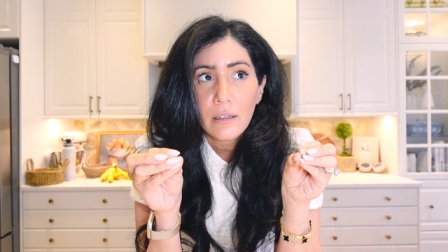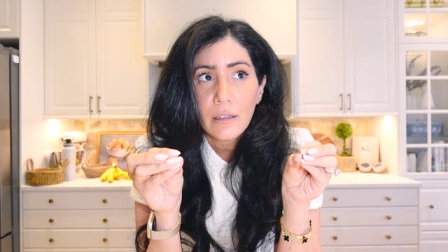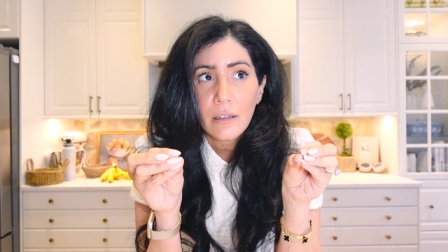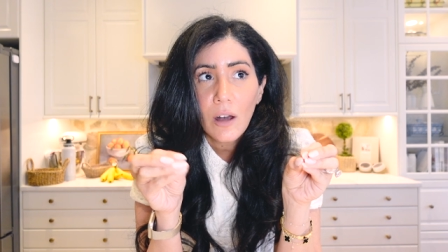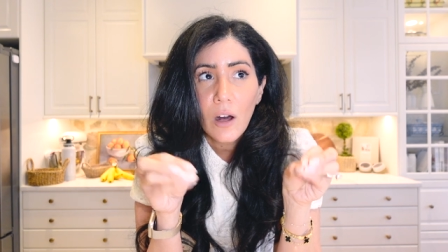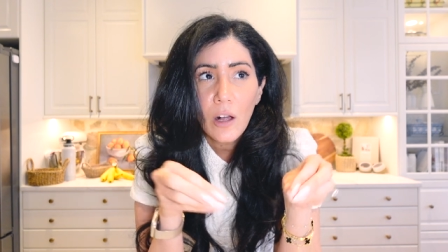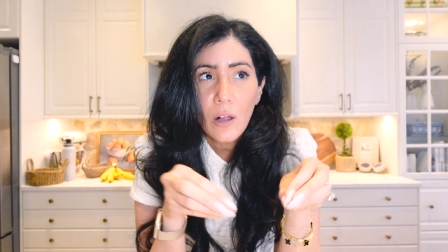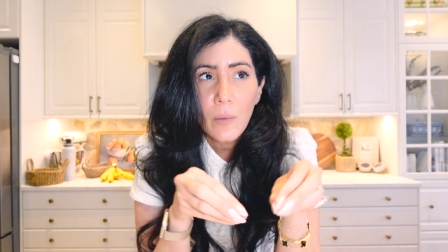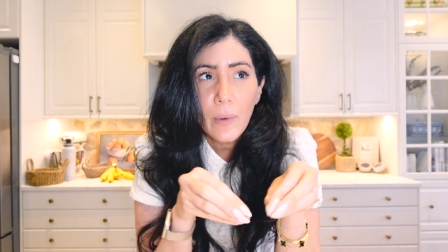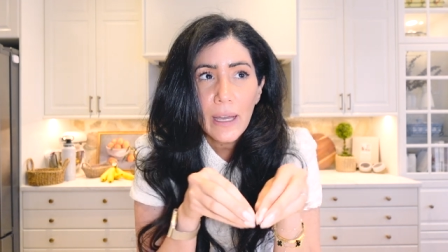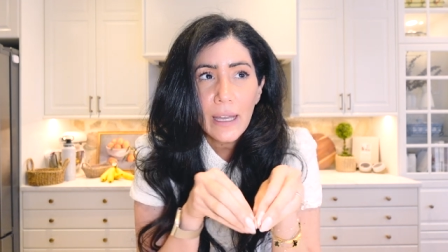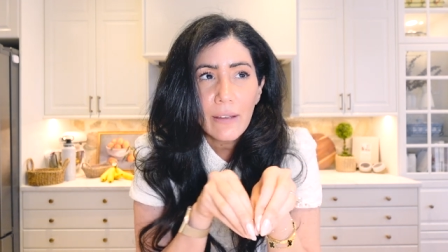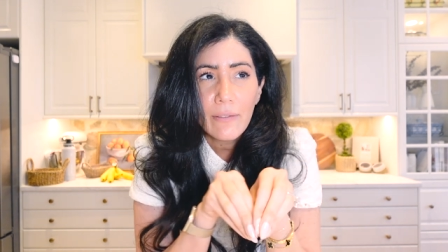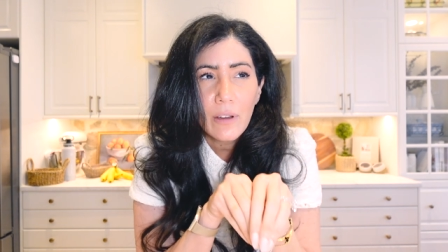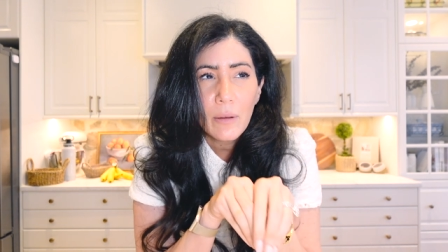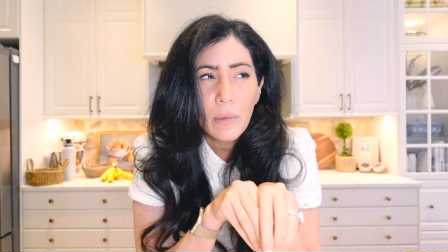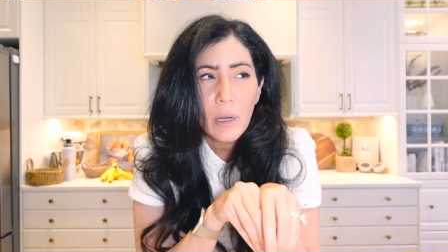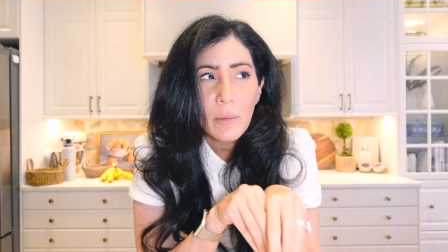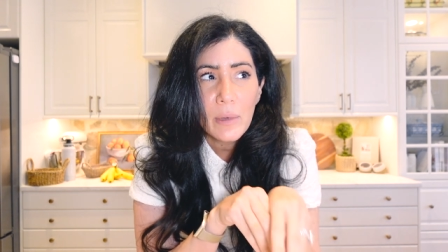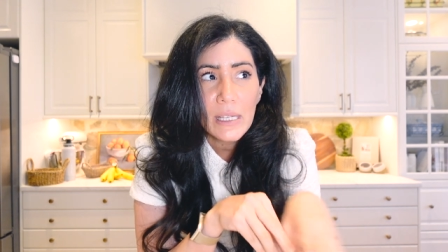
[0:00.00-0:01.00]
Hallway, if
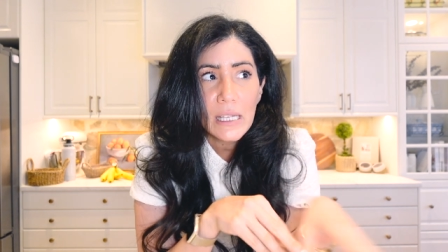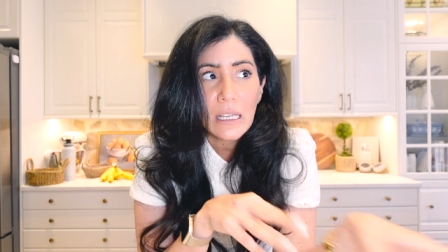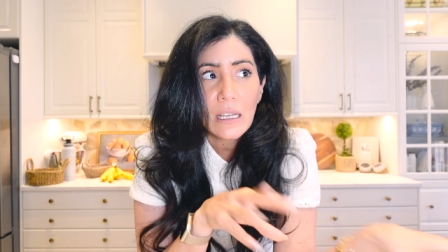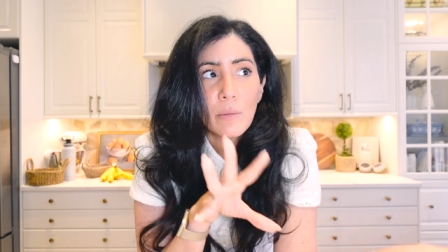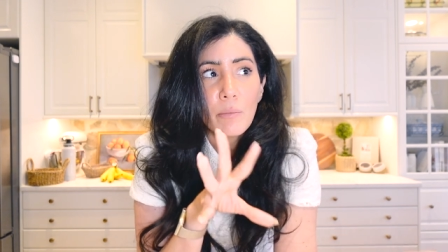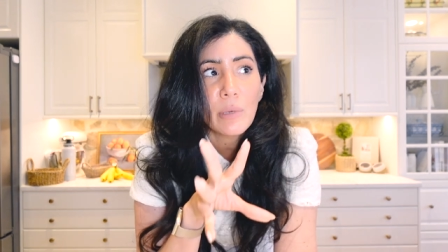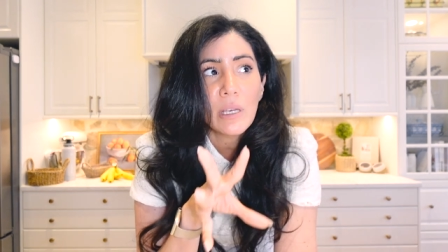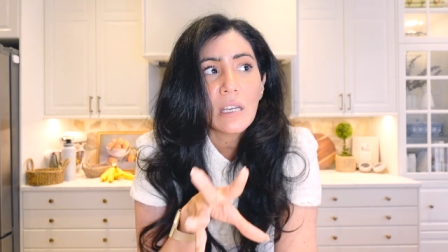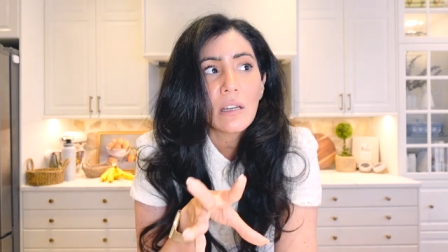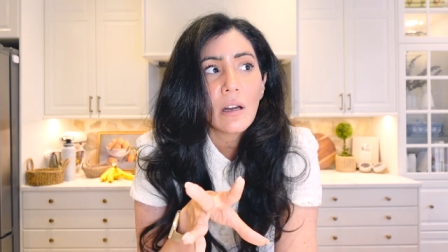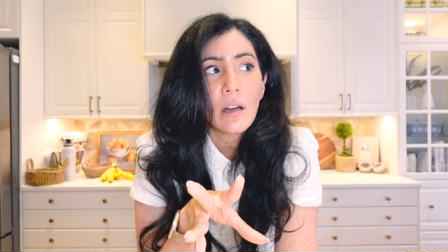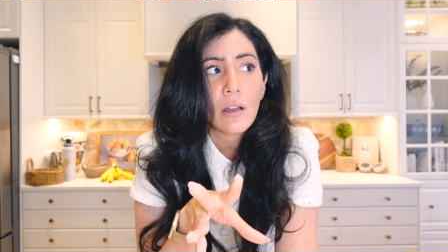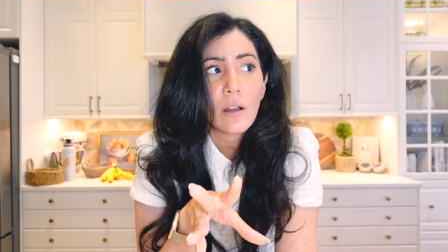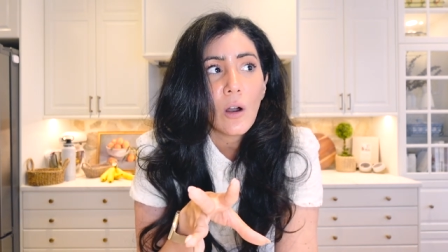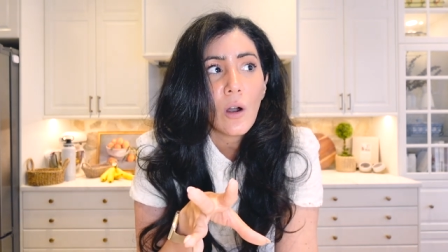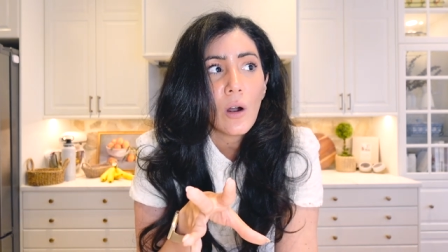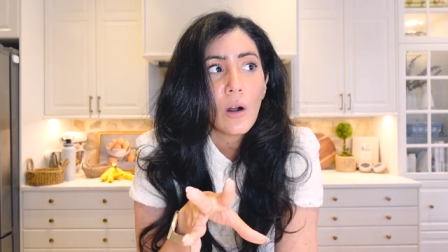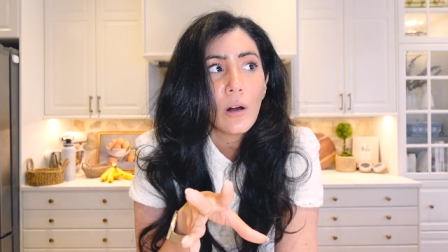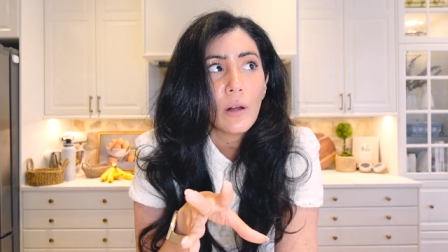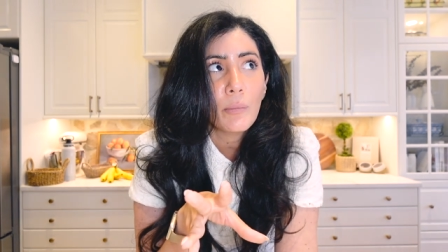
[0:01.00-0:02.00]
I'm not mistaken. Peacock
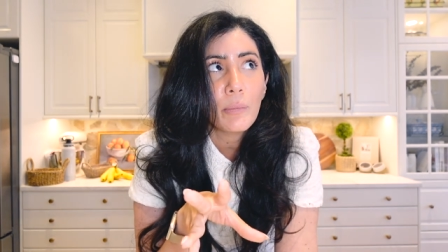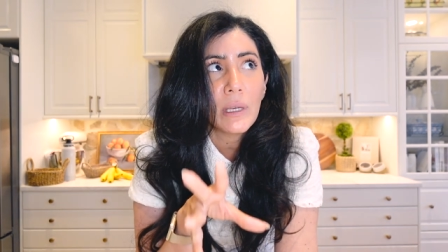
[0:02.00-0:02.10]
Hall,